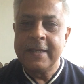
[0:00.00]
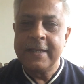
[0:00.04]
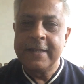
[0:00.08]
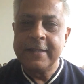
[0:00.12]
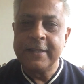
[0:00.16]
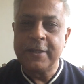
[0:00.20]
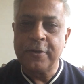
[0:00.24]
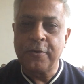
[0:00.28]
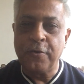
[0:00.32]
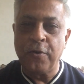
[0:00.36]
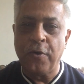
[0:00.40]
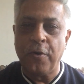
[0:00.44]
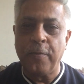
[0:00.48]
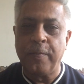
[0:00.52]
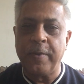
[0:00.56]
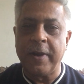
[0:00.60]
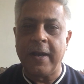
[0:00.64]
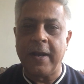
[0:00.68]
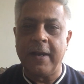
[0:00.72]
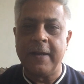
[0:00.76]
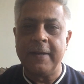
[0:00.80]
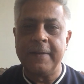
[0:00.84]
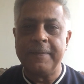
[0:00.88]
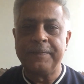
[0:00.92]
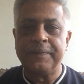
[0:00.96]
the
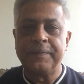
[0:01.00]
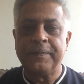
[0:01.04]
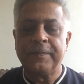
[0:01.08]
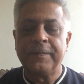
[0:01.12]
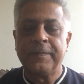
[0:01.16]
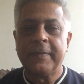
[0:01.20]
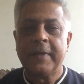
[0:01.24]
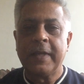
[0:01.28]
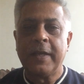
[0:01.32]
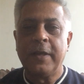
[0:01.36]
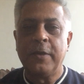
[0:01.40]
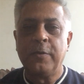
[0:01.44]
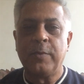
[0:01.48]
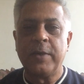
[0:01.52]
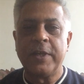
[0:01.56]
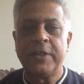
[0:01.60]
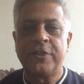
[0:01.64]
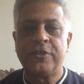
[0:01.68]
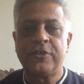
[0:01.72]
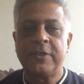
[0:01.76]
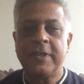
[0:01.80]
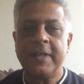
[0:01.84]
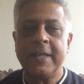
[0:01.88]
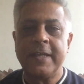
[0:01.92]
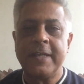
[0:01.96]
cobra,
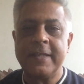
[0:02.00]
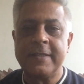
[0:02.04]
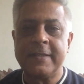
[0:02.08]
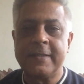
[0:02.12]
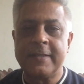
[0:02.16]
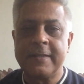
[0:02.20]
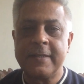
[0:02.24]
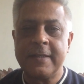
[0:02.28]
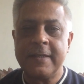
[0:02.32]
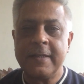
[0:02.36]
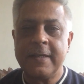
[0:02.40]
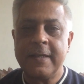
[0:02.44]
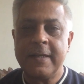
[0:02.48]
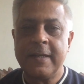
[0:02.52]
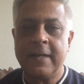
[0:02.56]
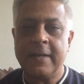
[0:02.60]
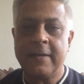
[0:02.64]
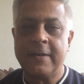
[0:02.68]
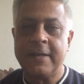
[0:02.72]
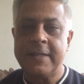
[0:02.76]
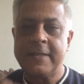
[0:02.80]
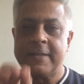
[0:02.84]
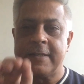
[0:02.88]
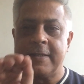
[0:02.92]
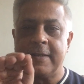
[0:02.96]
which is
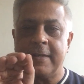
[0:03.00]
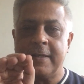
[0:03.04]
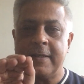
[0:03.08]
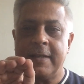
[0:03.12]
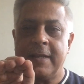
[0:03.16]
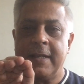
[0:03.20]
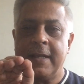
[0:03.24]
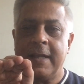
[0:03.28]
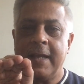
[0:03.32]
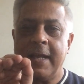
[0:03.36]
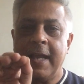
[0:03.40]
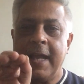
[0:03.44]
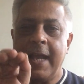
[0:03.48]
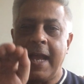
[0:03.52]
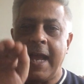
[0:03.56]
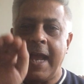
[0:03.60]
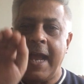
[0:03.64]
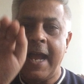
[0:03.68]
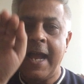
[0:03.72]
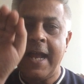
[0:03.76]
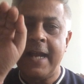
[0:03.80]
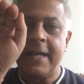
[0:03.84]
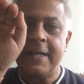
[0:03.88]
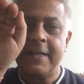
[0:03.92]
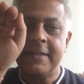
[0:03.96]
arisen
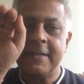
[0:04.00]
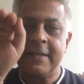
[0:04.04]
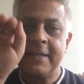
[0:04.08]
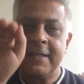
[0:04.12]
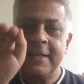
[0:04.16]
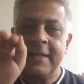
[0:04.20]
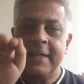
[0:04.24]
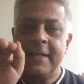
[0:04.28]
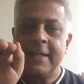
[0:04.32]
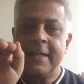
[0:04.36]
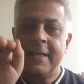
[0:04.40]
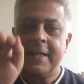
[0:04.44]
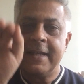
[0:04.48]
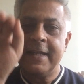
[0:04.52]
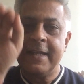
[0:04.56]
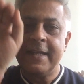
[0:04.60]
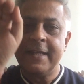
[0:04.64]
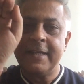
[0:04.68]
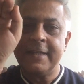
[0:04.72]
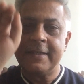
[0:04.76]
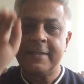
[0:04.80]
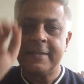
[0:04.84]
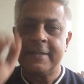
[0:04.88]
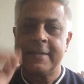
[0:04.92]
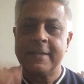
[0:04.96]
and
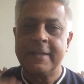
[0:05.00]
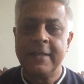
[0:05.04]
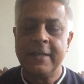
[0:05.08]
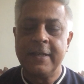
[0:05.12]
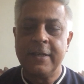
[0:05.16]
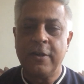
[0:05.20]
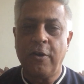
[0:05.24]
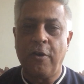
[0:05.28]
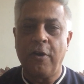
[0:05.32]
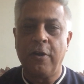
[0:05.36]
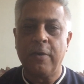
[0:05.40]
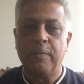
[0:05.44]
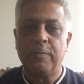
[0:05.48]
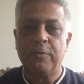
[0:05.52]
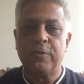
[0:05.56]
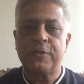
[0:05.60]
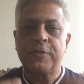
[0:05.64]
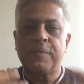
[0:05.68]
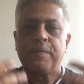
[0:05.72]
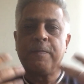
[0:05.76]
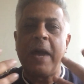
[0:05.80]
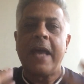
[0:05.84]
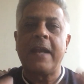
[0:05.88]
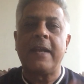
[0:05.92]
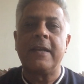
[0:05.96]
is
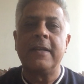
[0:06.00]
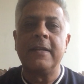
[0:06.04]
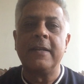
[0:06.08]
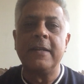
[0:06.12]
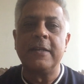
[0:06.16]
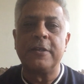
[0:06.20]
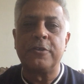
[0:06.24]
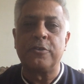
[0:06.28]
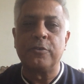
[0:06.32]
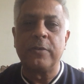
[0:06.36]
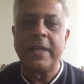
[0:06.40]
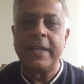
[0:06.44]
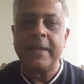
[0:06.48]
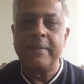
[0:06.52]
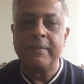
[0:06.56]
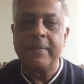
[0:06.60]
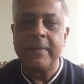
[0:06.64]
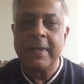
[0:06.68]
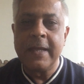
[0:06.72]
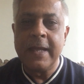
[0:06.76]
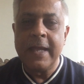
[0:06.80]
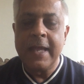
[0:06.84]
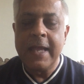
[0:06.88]
almost parallel to him,